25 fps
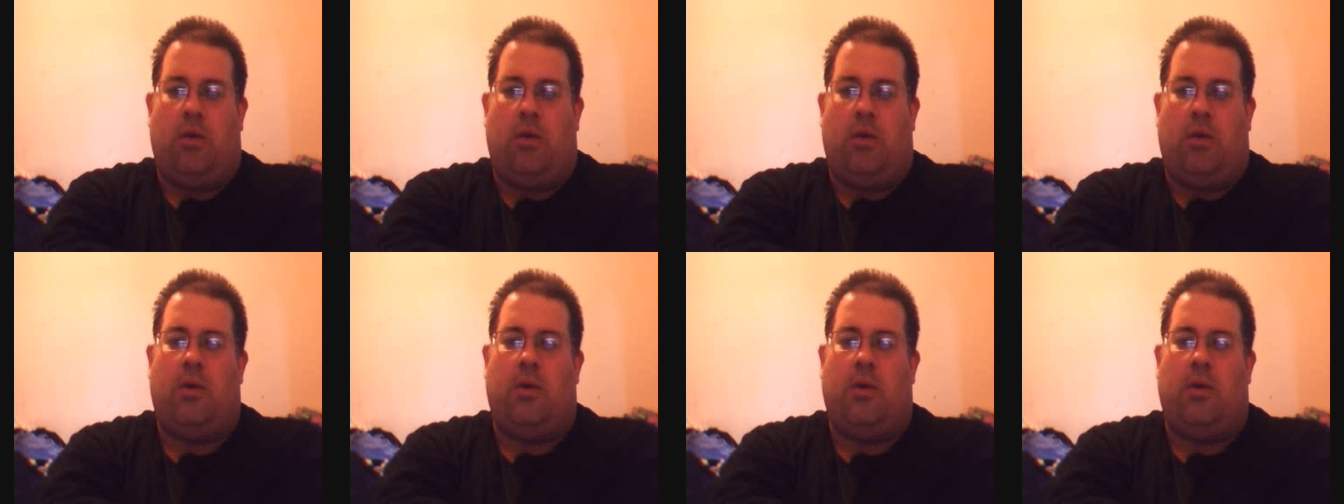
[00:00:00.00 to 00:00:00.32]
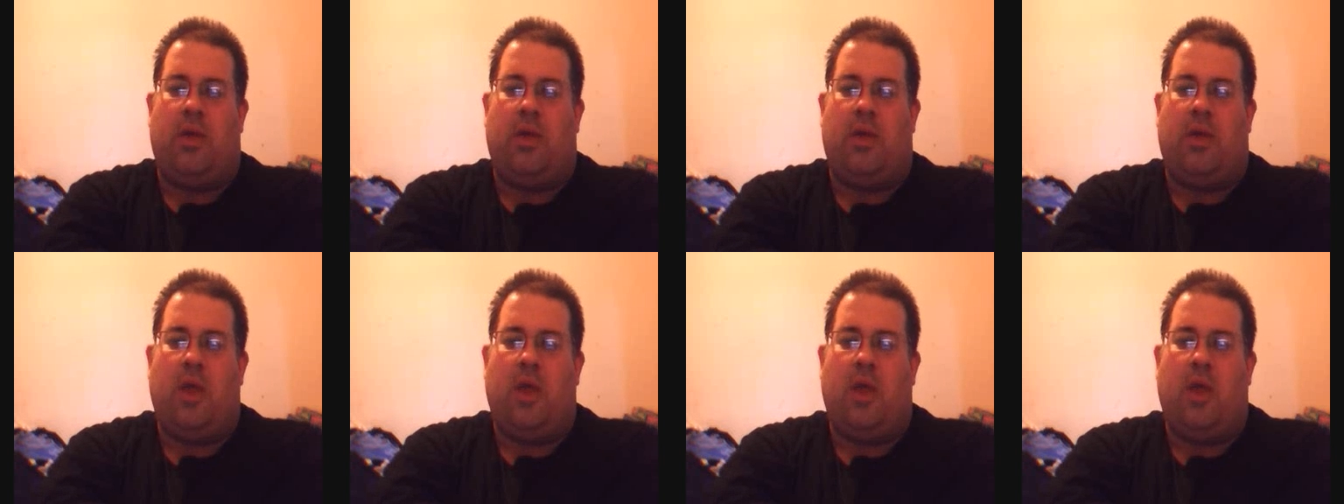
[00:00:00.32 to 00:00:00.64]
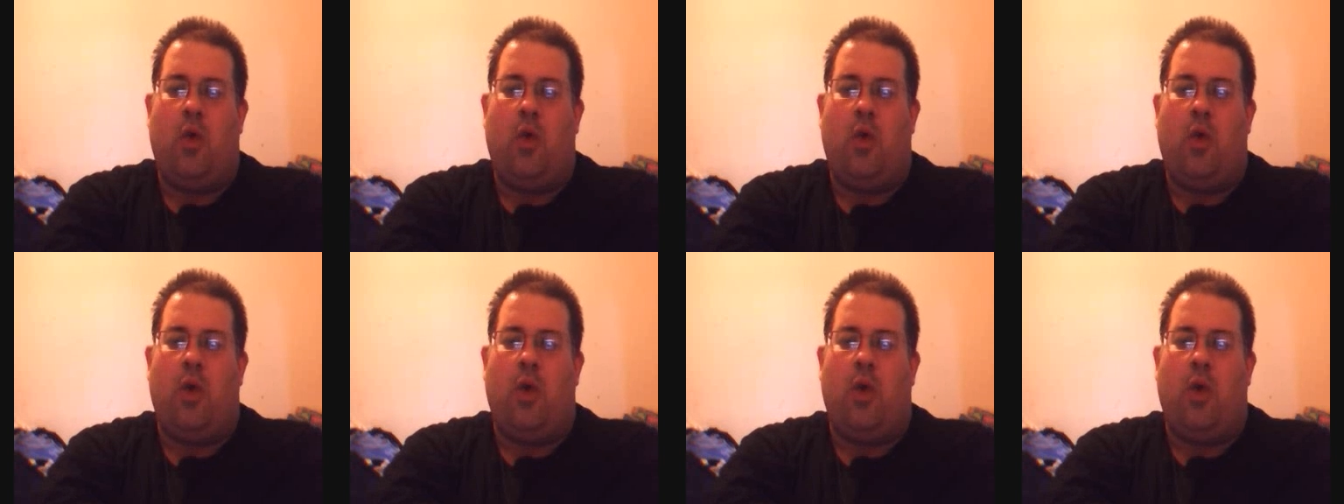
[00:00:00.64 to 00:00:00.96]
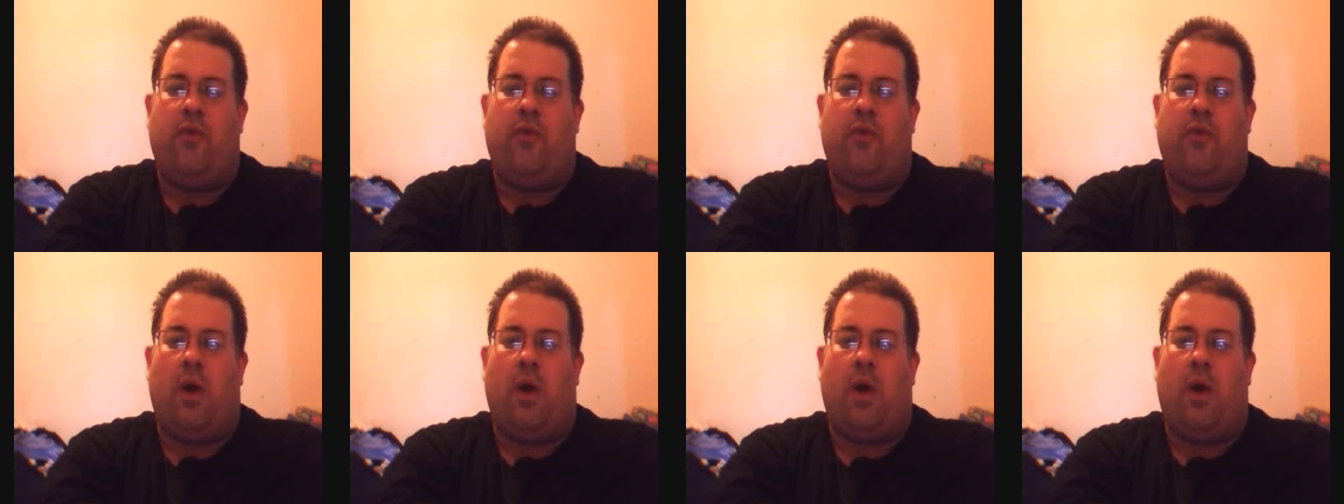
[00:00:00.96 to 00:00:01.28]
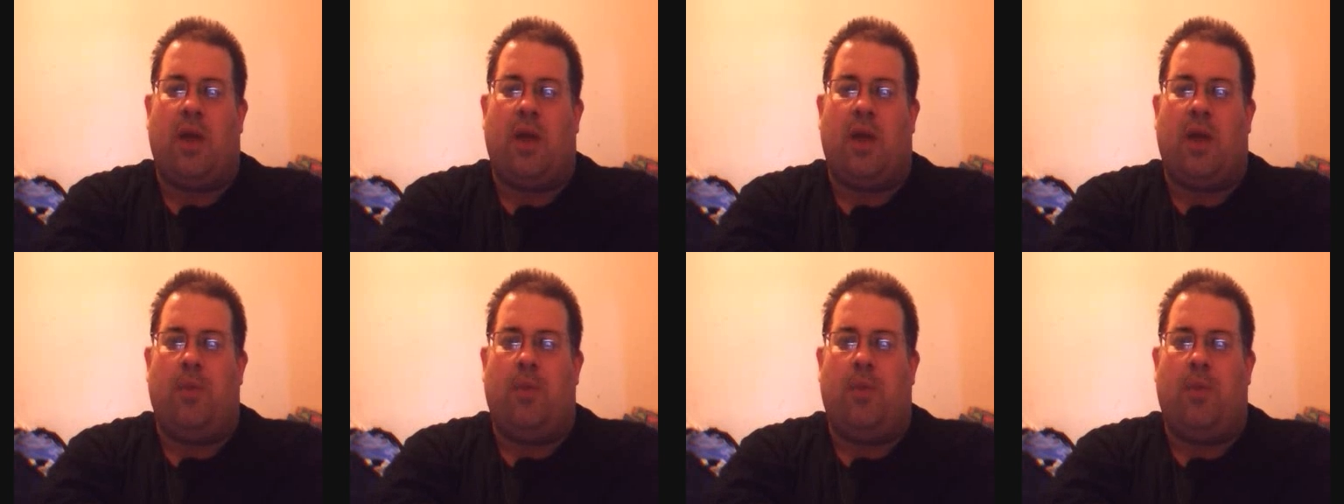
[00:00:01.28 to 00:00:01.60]
There's no overarching
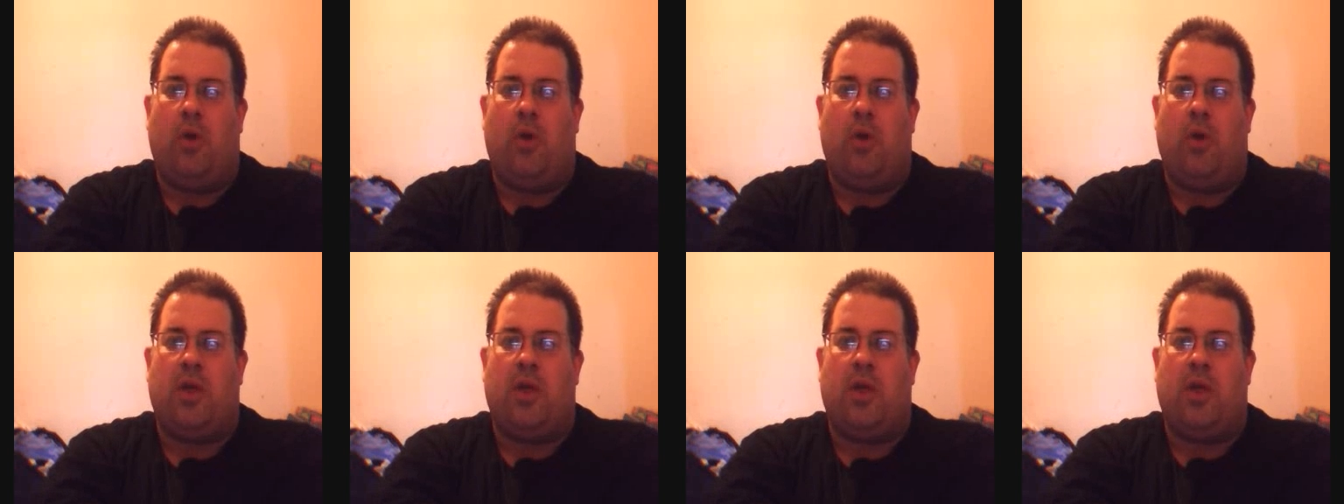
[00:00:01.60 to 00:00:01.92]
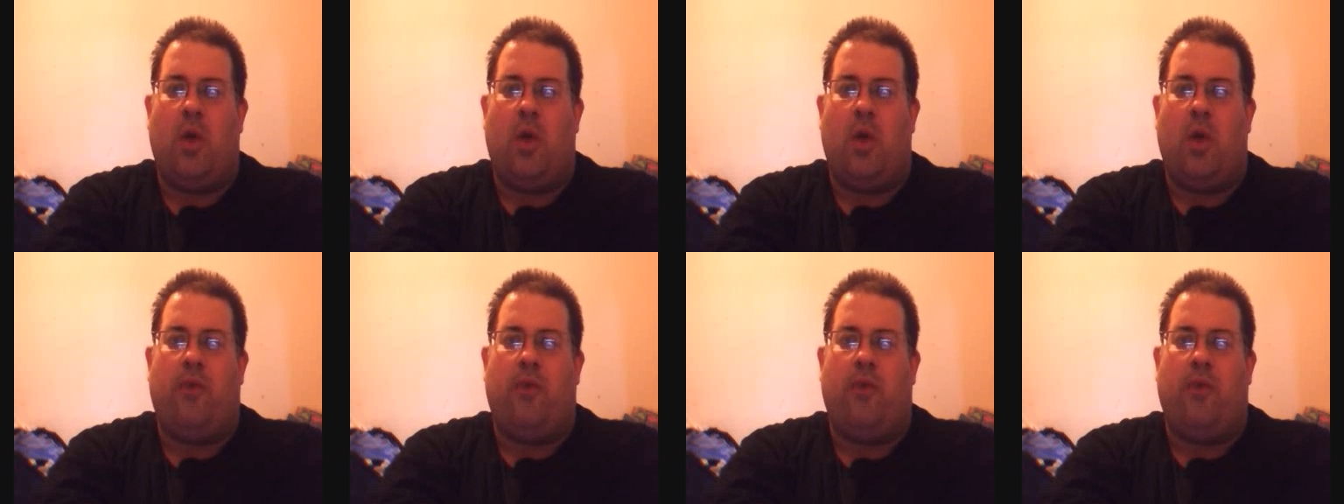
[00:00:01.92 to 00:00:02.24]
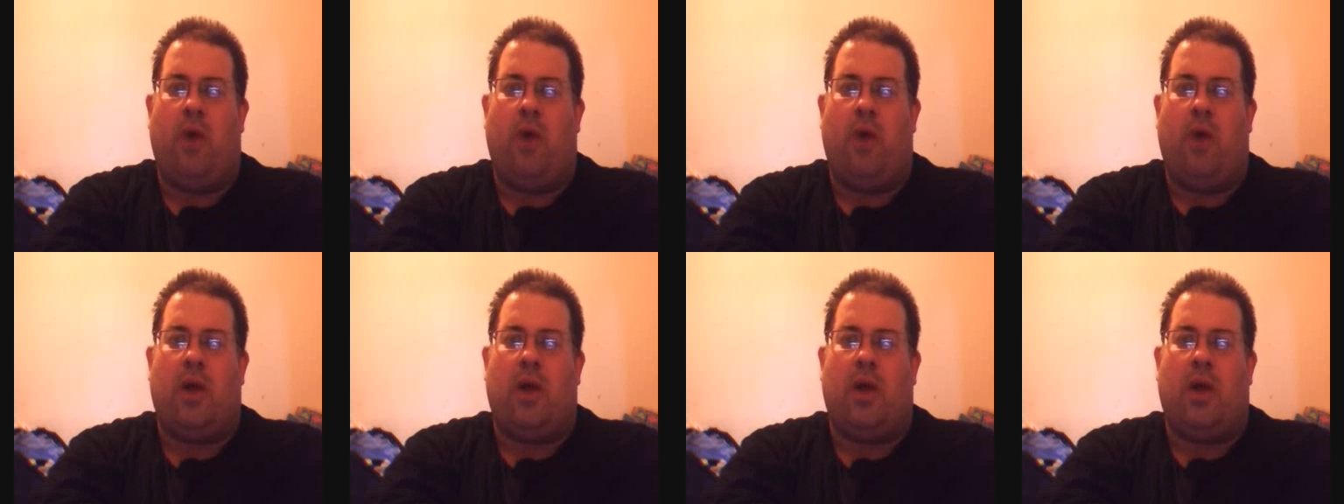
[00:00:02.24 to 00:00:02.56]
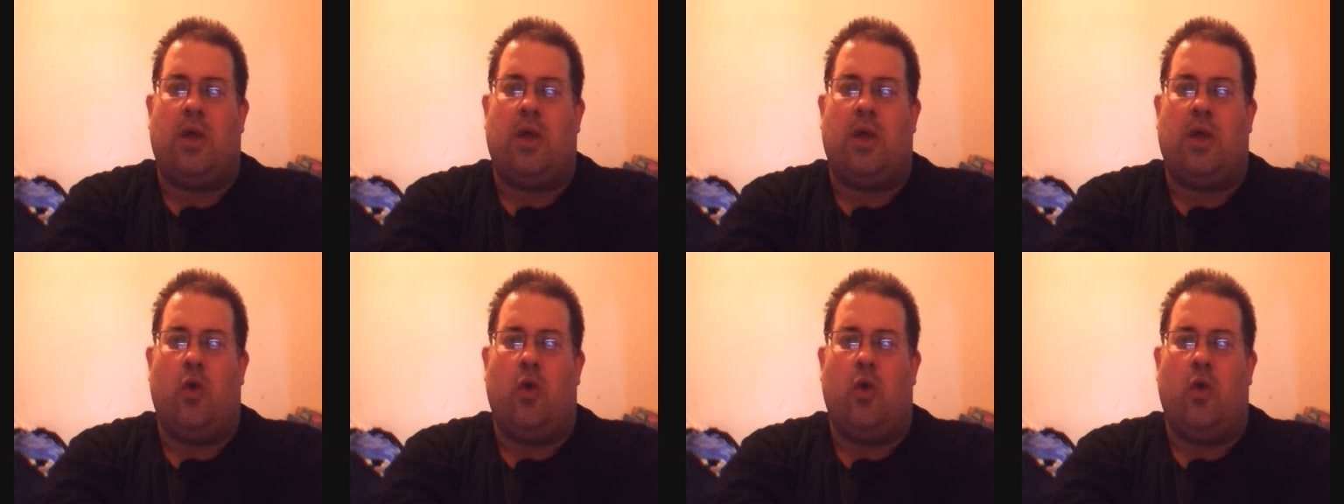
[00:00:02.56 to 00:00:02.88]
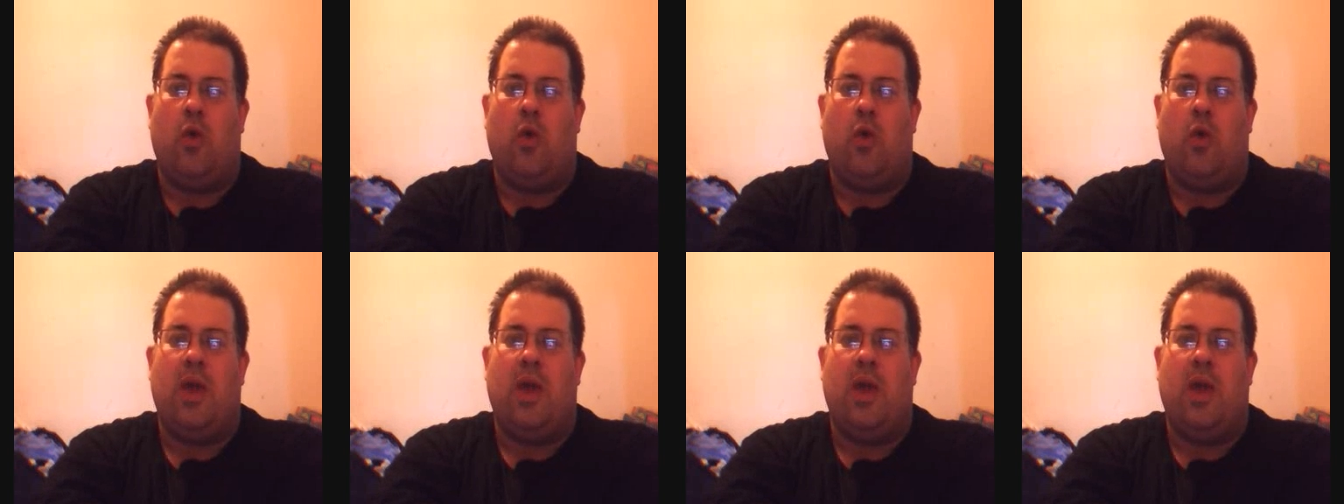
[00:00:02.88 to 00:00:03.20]
plot, there's no overarching
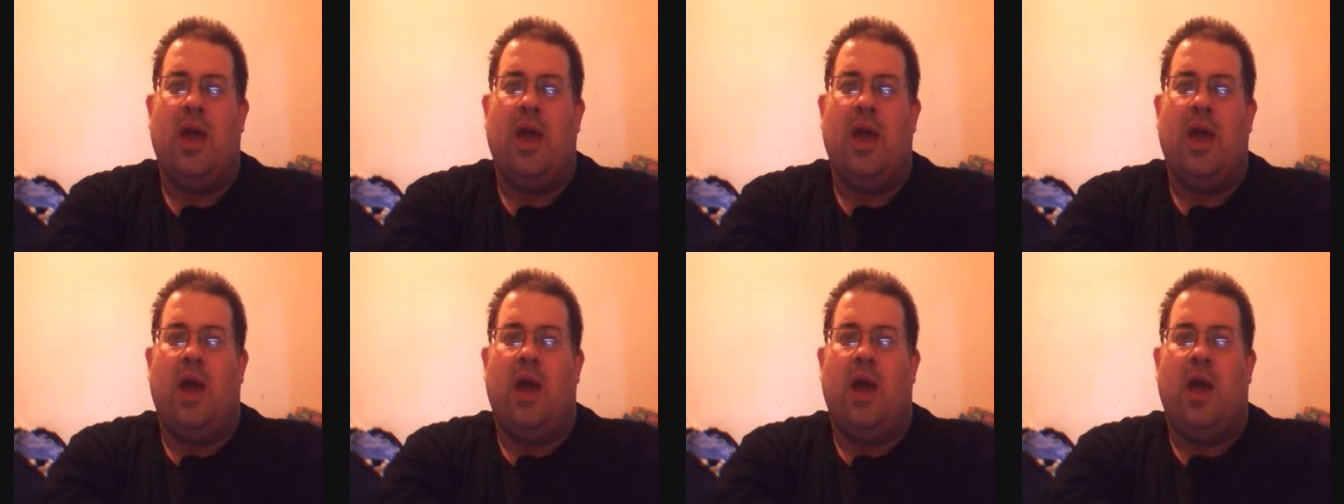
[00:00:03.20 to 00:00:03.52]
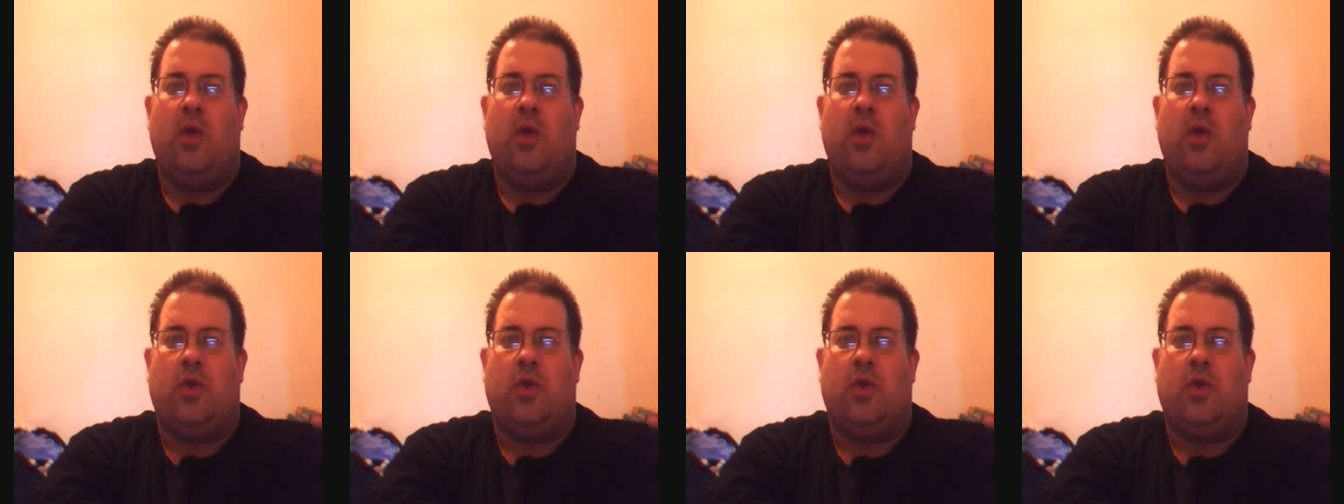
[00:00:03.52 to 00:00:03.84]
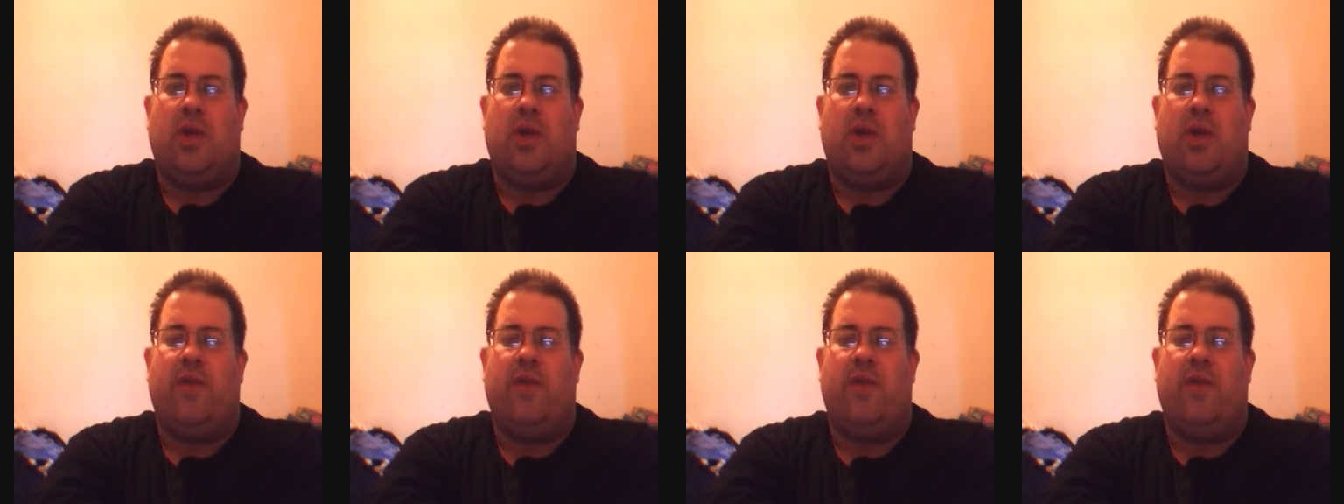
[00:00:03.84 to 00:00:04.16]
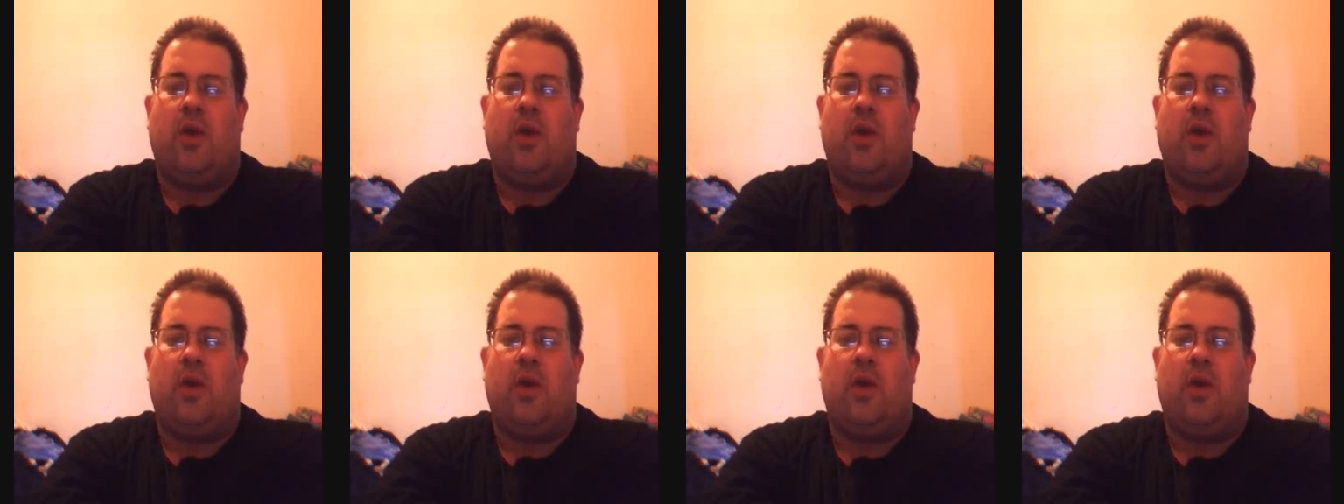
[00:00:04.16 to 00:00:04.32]
story. You're just given a kind